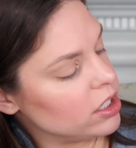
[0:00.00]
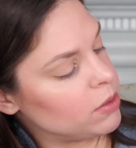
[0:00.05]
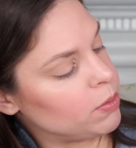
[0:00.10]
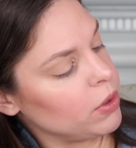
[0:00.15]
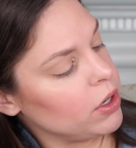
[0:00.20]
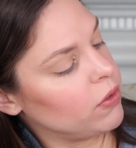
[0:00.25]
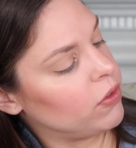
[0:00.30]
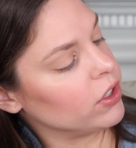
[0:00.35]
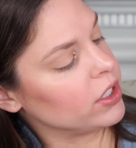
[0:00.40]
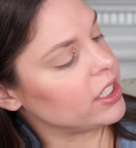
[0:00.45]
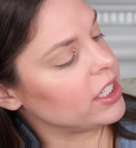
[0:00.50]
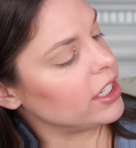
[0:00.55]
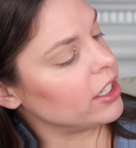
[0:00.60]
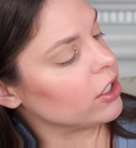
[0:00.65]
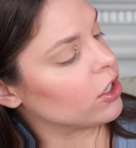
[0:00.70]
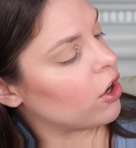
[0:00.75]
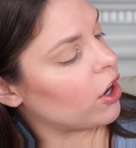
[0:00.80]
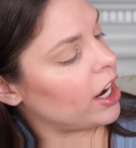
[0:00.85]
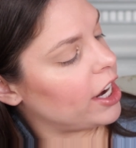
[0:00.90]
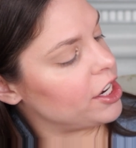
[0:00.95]
this beautiful
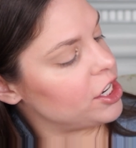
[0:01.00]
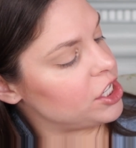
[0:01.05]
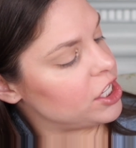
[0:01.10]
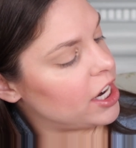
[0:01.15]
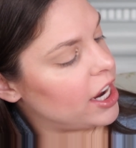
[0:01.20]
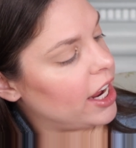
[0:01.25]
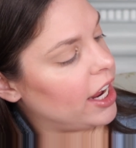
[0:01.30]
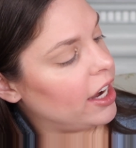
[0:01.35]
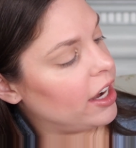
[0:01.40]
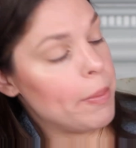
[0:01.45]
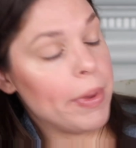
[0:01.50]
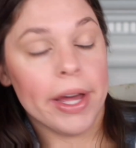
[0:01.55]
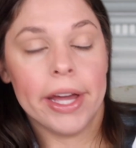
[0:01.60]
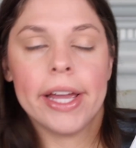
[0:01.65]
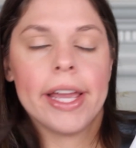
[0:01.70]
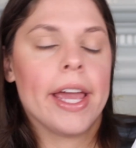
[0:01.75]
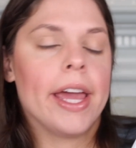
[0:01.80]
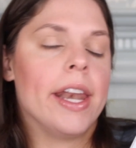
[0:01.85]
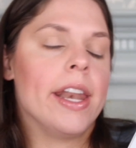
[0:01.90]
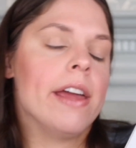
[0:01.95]
teal green shade. But
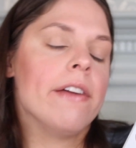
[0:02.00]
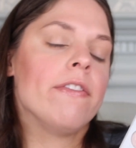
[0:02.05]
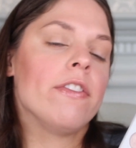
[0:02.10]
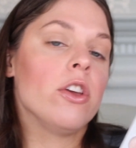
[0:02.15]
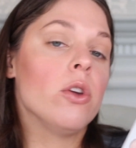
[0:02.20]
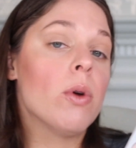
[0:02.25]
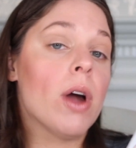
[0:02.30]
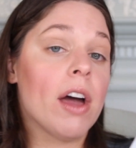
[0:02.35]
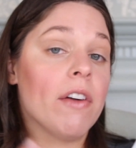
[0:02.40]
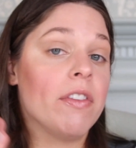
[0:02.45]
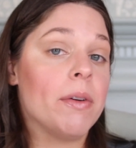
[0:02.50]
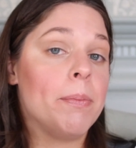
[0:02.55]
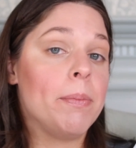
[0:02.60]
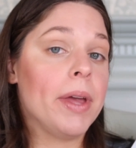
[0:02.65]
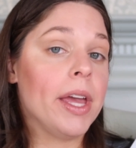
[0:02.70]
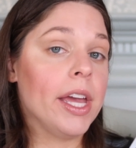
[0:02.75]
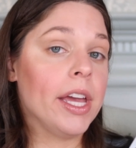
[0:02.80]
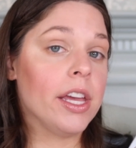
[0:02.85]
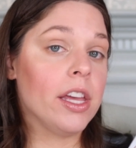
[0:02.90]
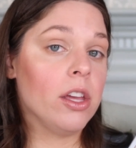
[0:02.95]
again, if you have a
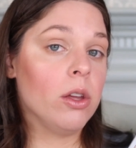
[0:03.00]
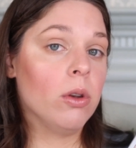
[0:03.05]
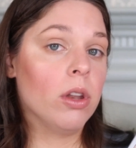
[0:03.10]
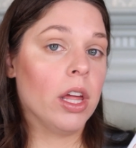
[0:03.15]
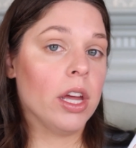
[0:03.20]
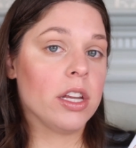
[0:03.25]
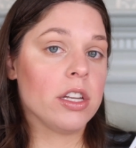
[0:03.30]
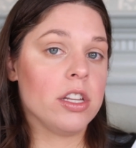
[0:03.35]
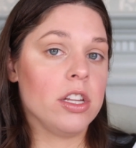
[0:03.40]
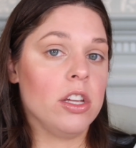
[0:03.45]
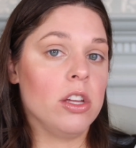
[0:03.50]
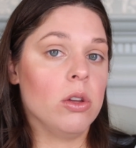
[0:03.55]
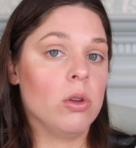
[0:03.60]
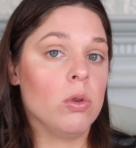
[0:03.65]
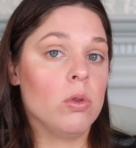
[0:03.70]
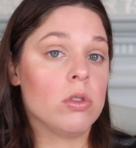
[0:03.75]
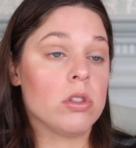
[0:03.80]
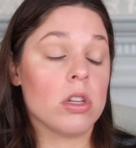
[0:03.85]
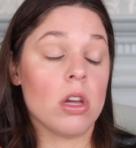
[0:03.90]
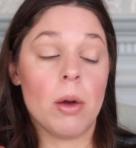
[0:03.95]
pink you'd like to
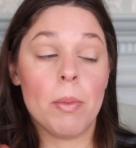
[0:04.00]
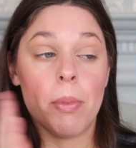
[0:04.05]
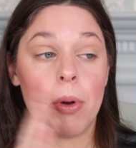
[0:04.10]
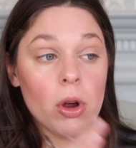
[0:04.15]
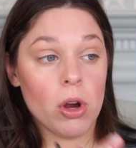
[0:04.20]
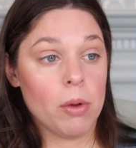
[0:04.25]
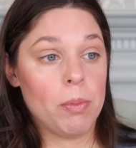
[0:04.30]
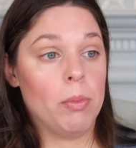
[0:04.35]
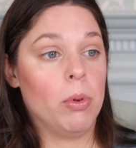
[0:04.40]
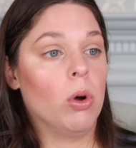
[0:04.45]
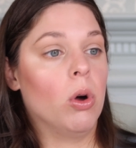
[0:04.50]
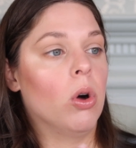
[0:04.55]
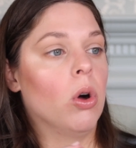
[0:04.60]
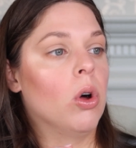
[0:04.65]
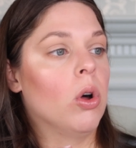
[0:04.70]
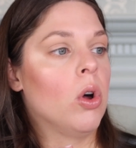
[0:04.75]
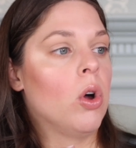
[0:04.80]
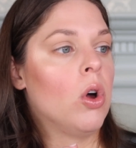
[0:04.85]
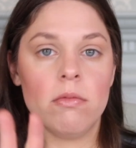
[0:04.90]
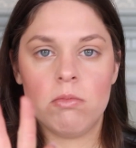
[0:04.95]
use, a
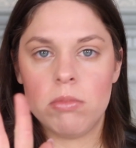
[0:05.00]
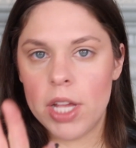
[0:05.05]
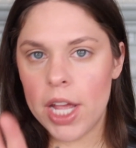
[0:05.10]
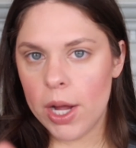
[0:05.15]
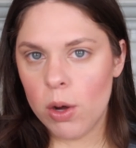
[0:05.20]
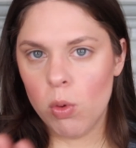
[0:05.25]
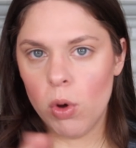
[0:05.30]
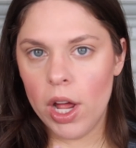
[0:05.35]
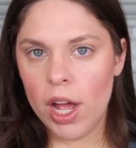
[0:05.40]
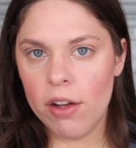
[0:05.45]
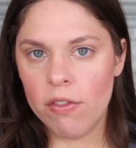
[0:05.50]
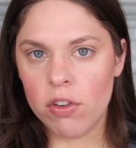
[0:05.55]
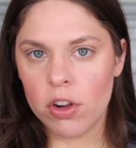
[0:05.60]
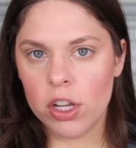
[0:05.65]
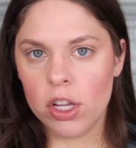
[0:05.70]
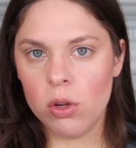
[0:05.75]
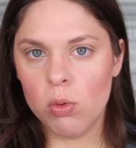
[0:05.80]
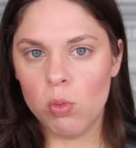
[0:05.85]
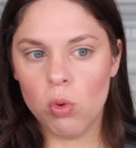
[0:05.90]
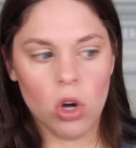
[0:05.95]
purple, take whatever
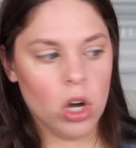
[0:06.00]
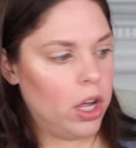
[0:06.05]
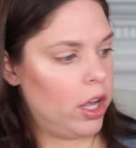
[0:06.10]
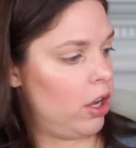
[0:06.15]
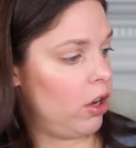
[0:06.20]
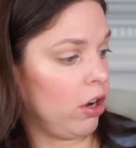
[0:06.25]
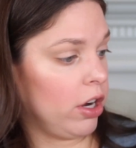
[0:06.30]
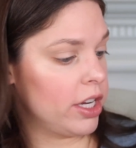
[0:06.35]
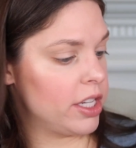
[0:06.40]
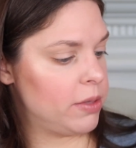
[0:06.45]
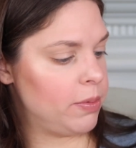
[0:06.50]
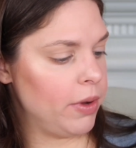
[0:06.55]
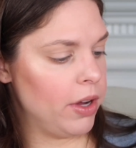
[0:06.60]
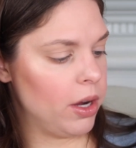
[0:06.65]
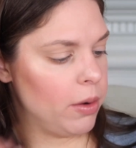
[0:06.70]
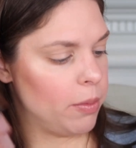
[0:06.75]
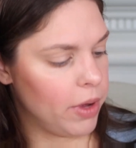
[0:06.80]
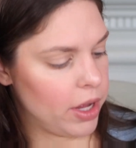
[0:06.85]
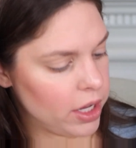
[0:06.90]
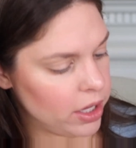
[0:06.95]
you want or
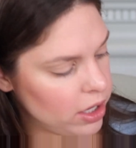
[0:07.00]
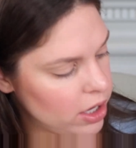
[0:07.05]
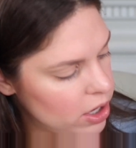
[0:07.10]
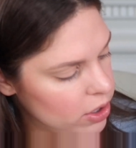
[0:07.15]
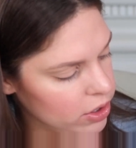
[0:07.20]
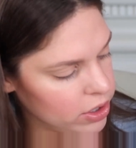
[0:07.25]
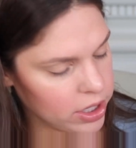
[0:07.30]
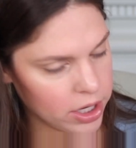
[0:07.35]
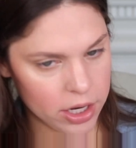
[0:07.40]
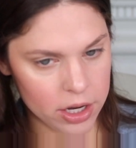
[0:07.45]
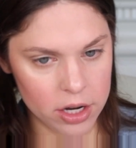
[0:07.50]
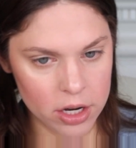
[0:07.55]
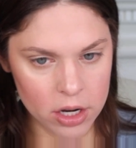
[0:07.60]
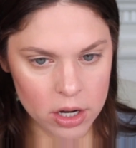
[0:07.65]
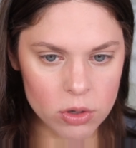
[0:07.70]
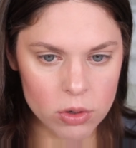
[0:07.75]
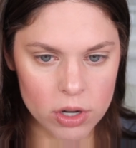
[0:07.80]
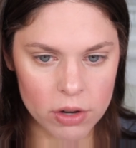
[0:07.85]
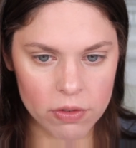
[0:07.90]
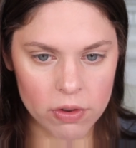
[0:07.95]
experiment. You know, you could
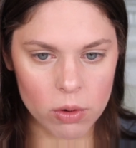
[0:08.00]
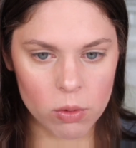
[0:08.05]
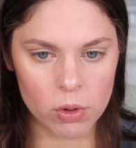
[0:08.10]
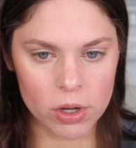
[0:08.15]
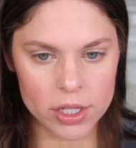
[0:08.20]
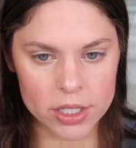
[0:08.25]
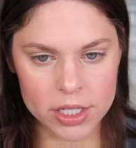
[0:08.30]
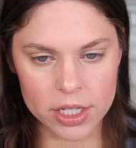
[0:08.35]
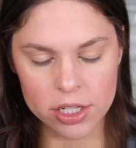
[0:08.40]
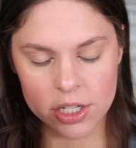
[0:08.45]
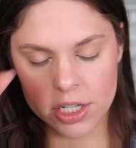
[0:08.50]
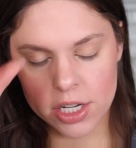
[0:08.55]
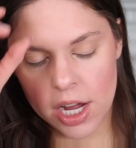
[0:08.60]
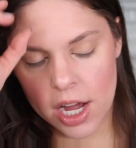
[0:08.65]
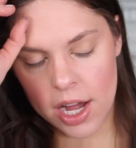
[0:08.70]
do different ones each